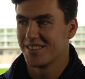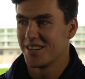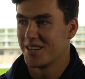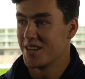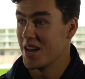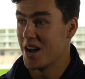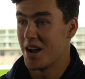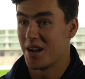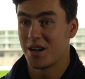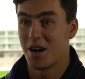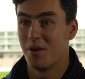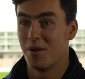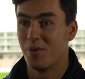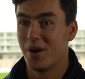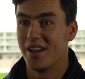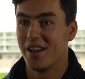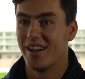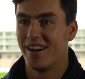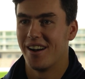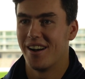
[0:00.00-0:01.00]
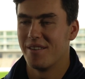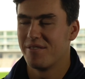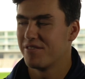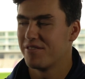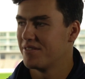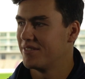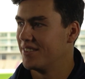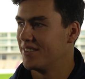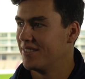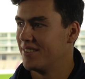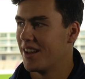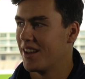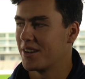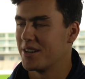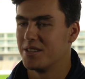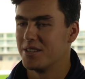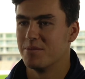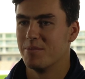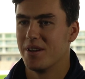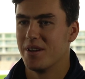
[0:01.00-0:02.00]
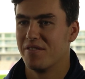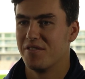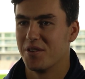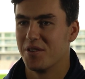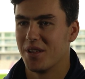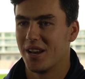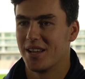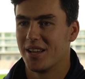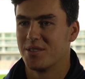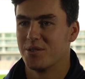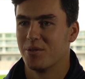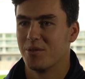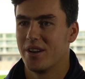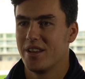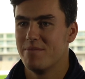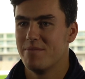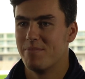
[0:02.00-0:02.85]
Yeah, I can't wait. I've lucky to meet a few of the lads already,